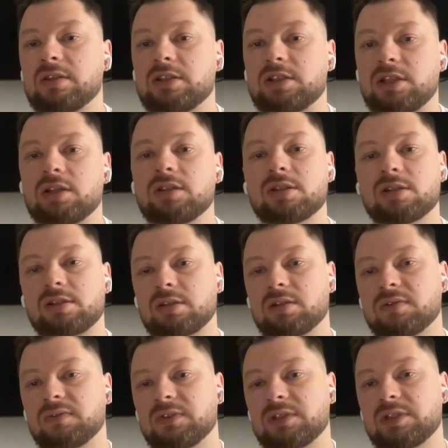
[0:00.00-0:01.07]
the changes
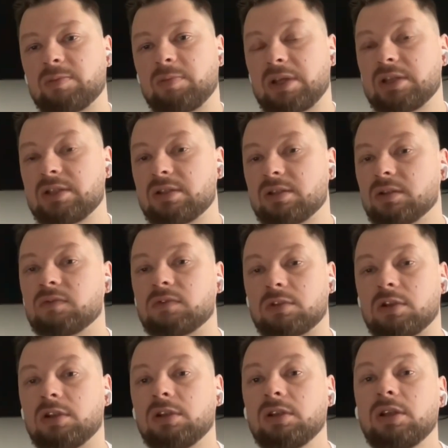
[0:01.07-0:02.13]
of the space
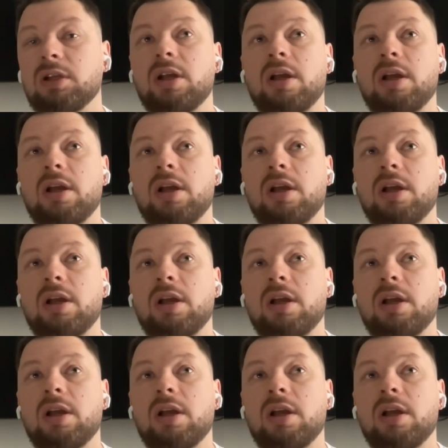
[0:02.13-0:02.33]
overall.